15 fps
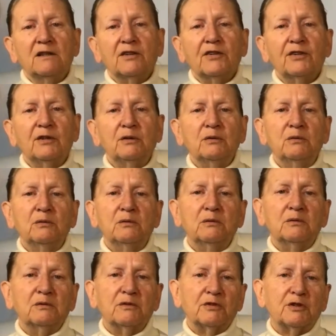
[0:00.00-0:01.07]
So
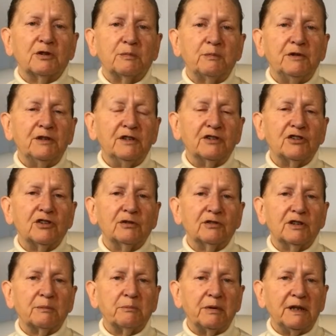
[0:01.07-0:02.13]
spiritual
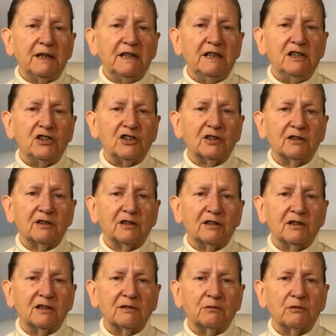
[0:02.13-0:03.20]
depletion,